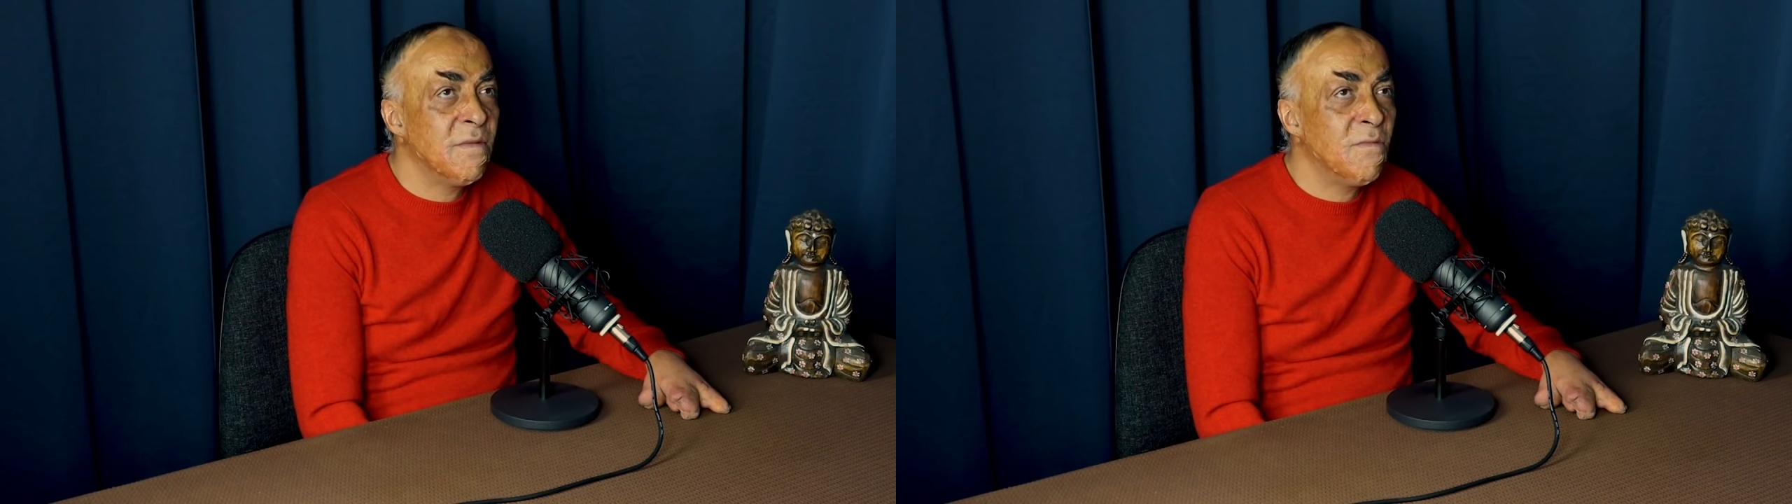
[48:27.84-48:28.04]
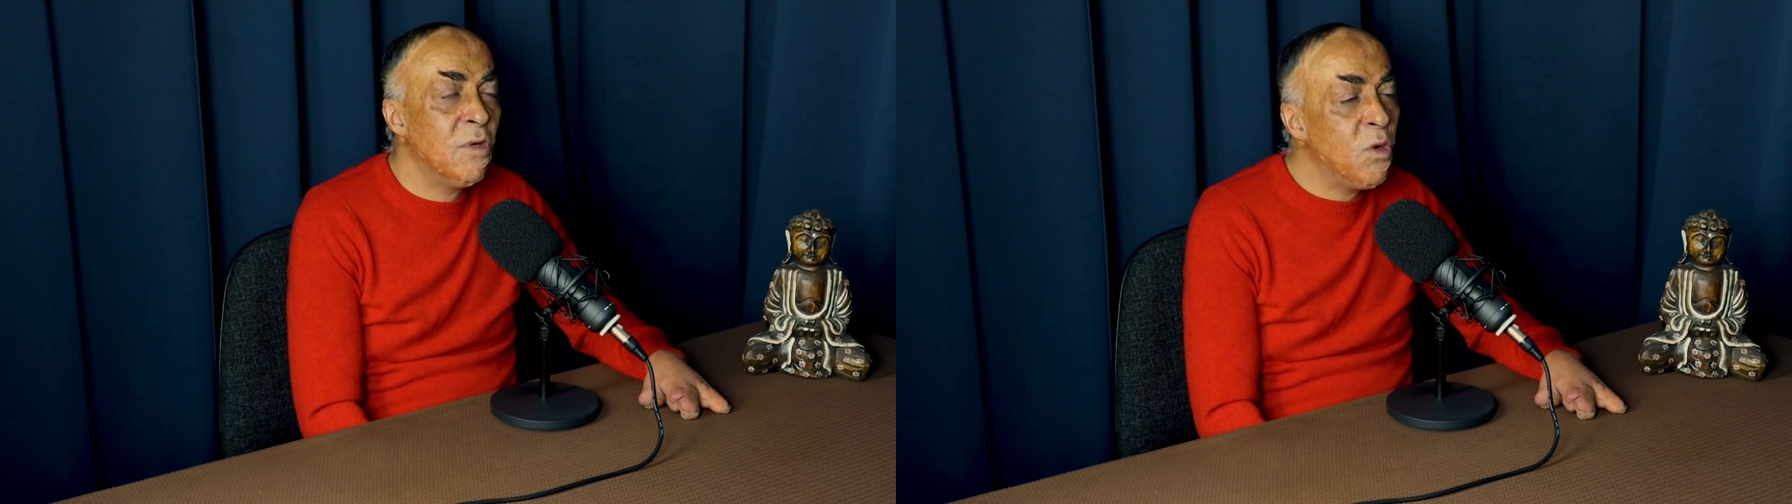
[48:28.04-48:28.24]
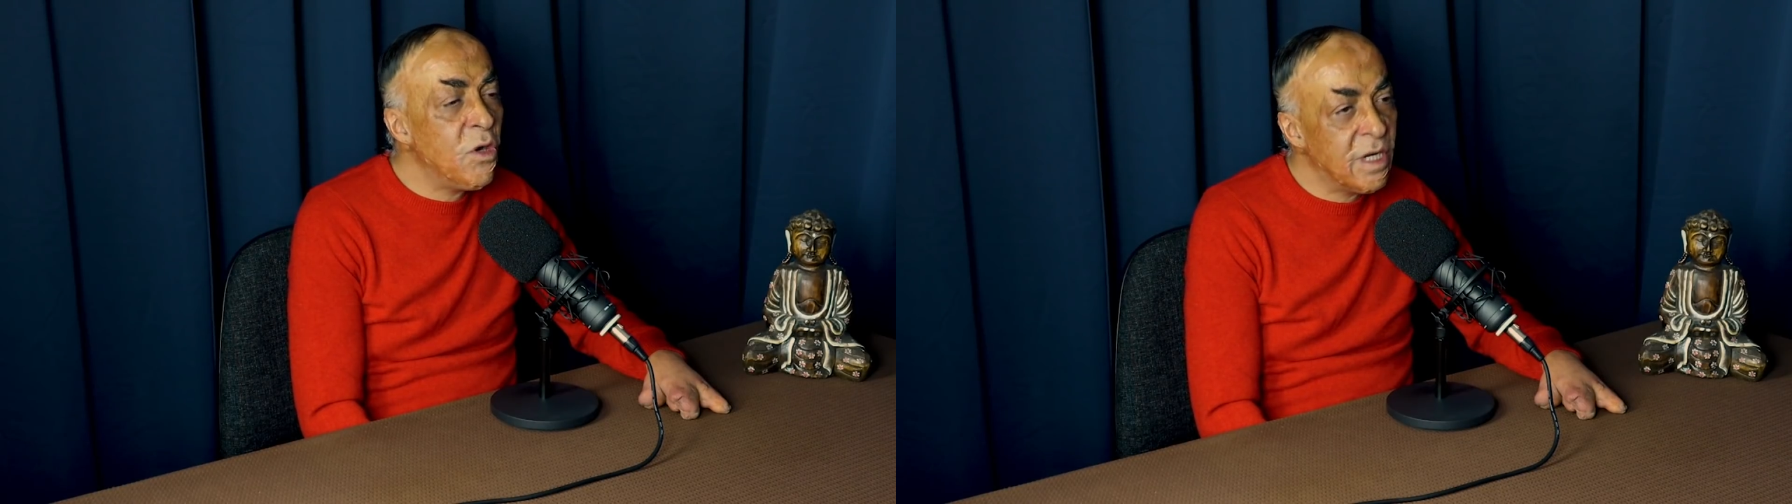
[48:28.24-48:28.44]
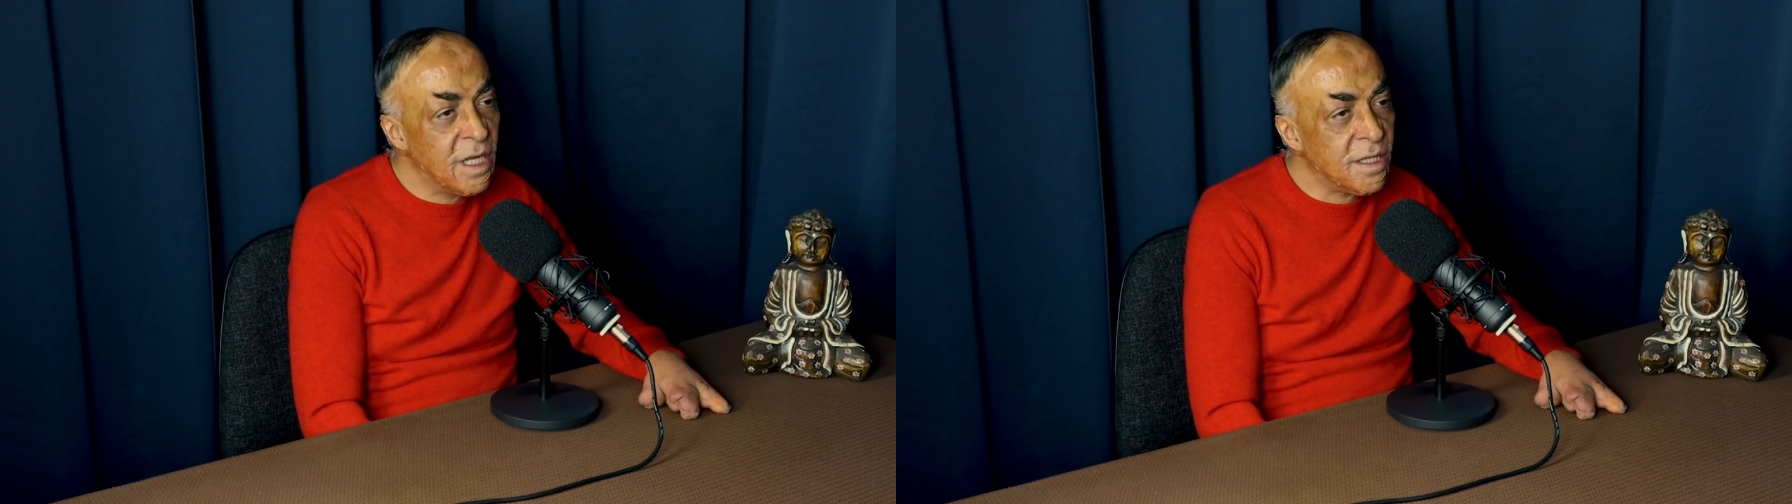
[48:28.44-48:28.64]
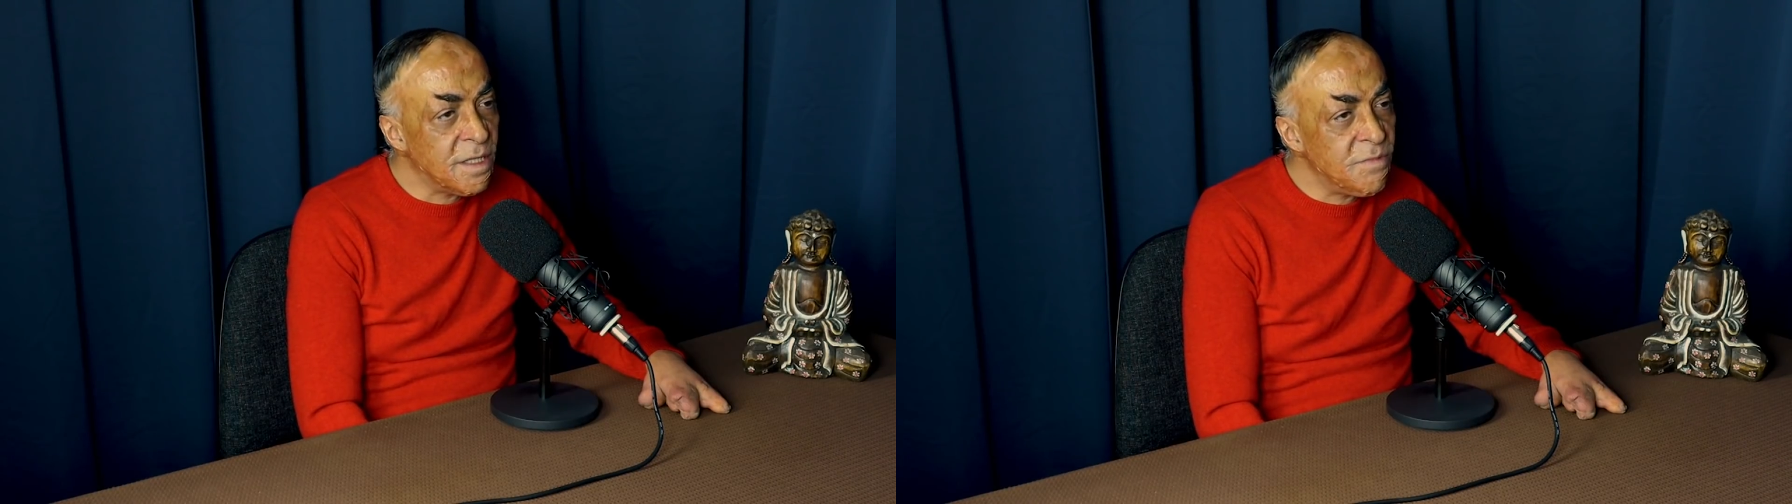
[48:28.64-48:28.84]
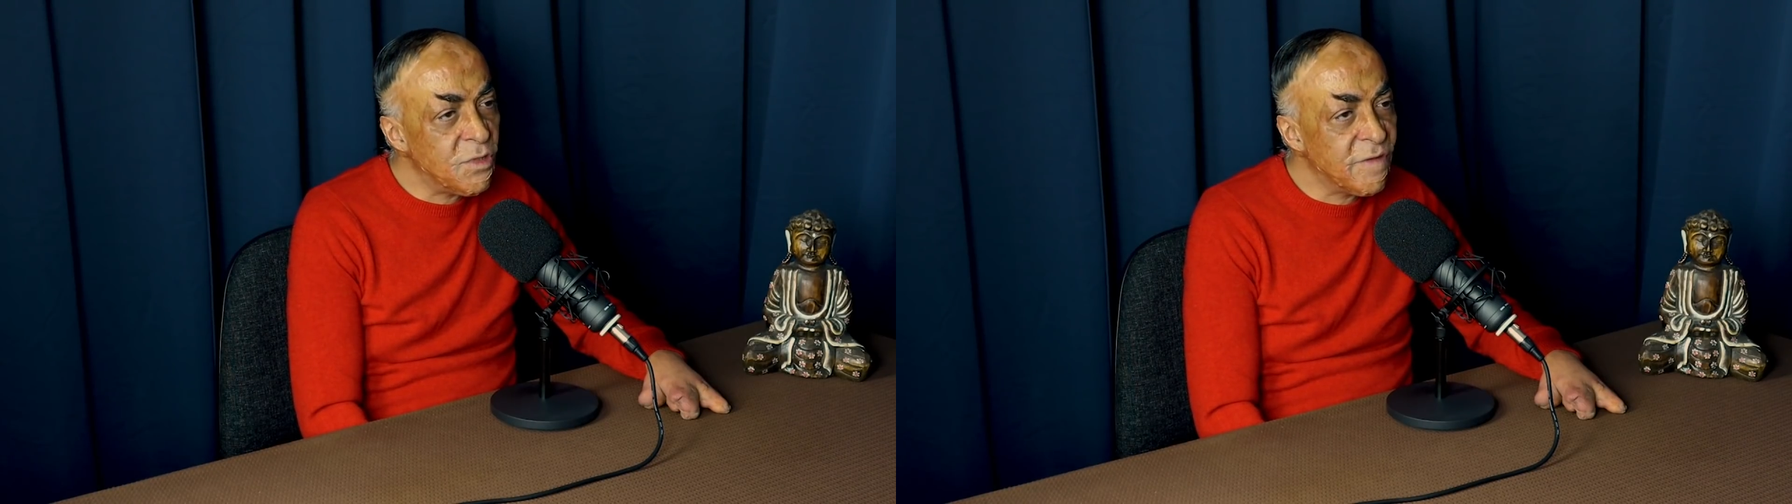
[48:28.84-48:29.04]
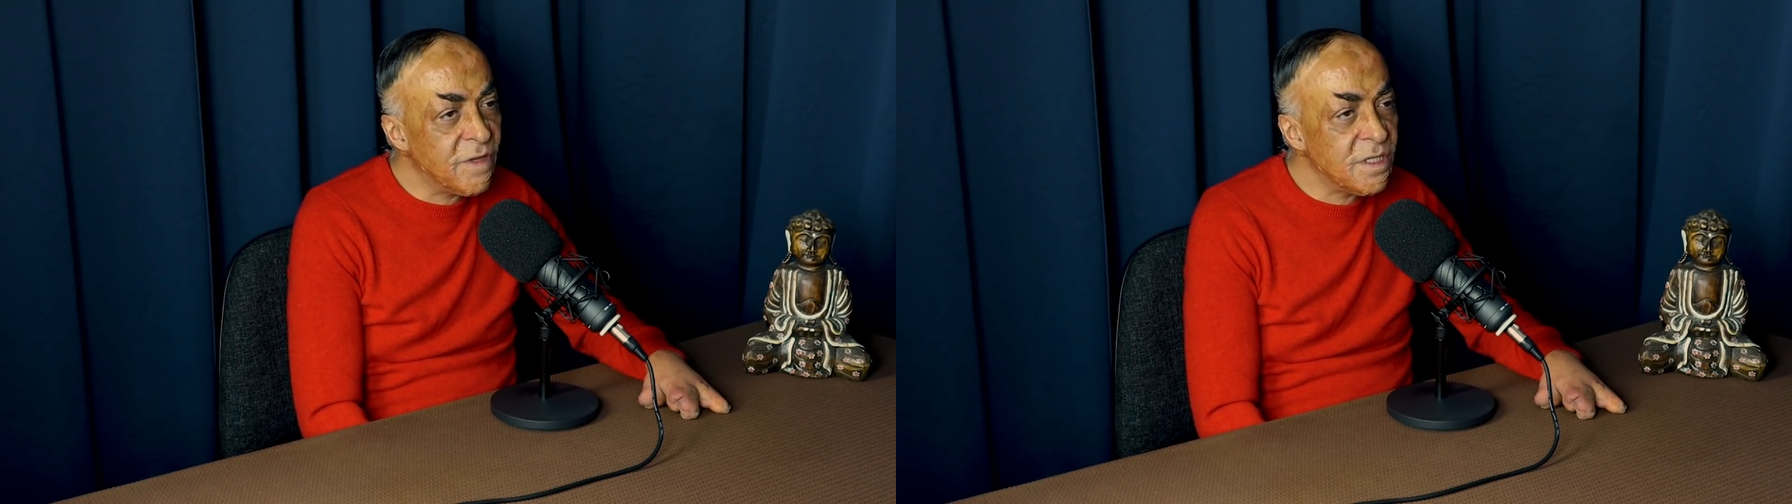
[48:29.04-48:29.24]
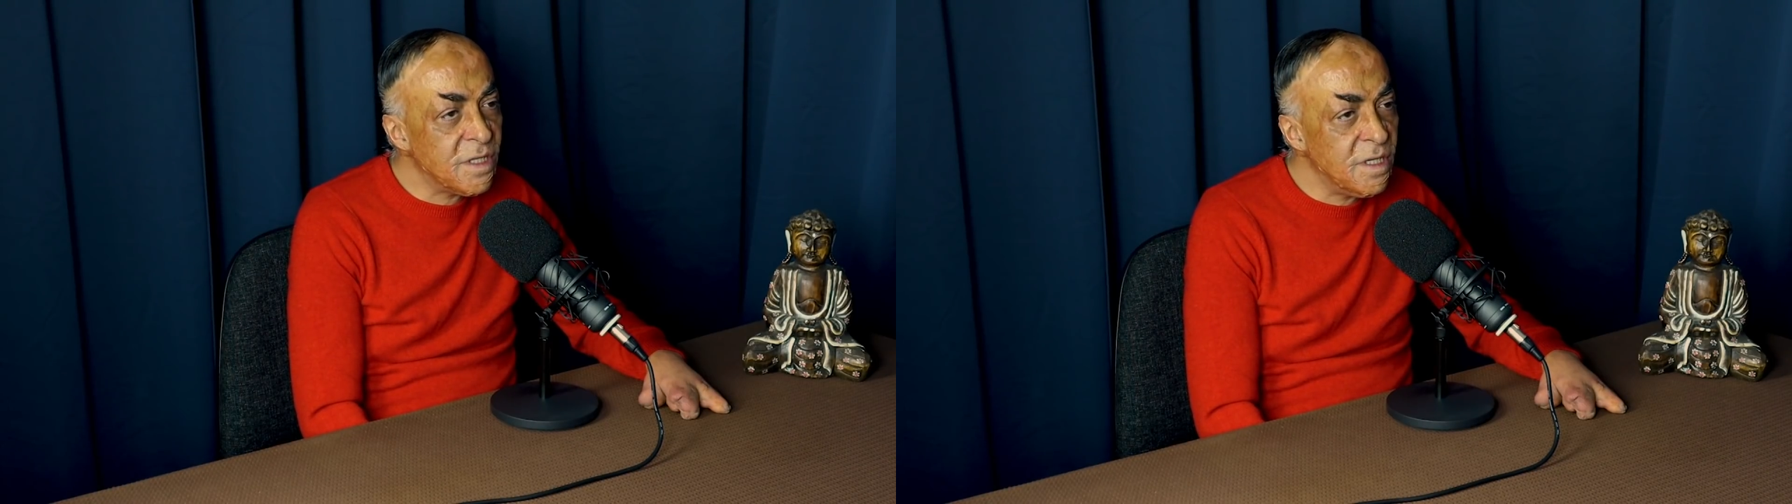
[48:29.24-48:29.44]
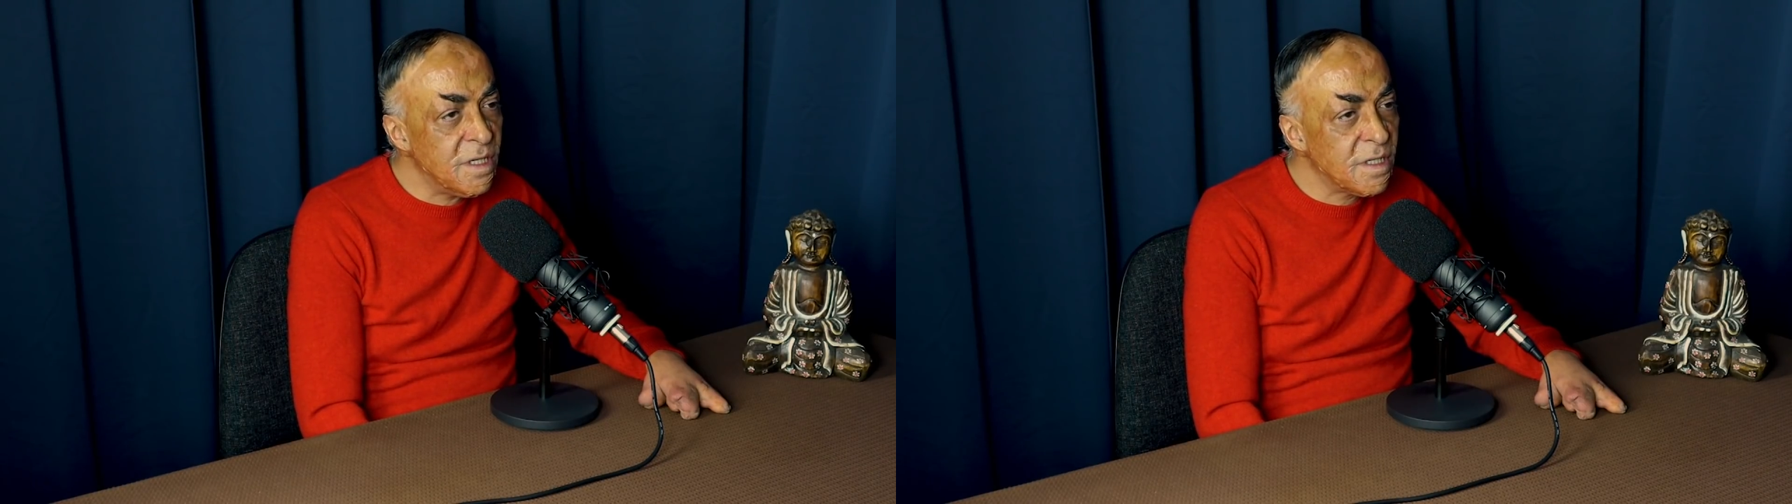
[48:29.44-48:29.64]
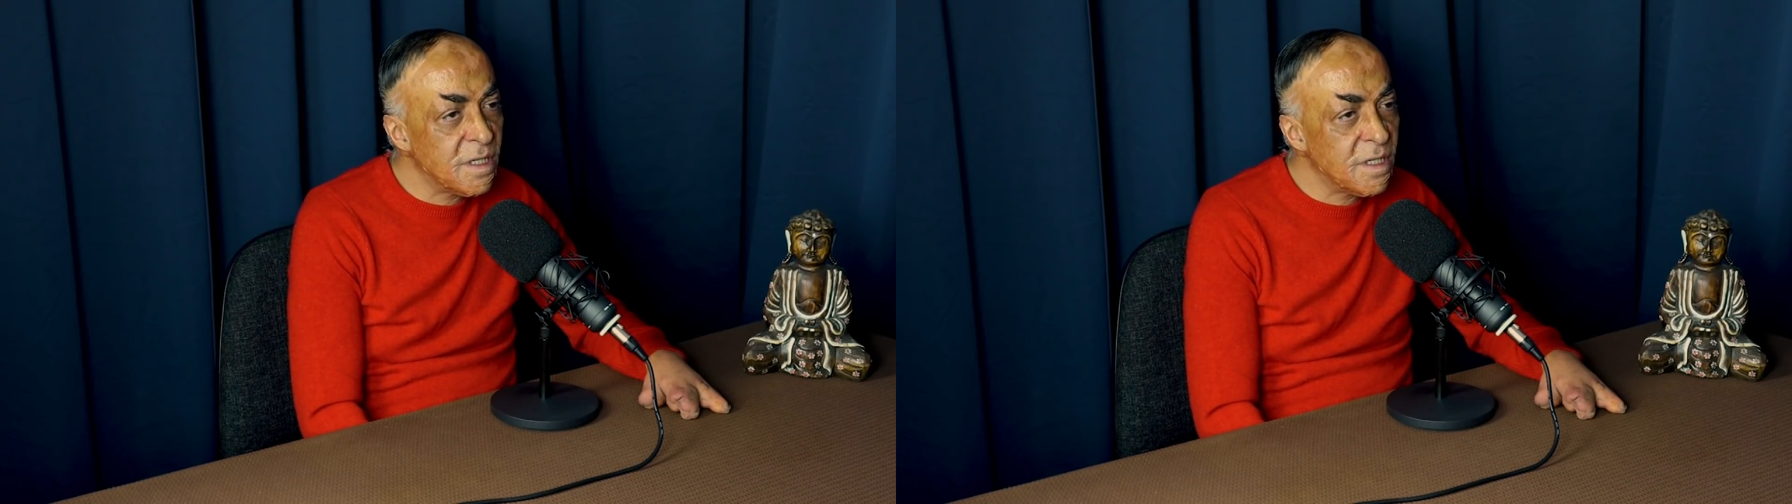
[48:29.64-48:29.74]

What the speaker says: We were in London previously.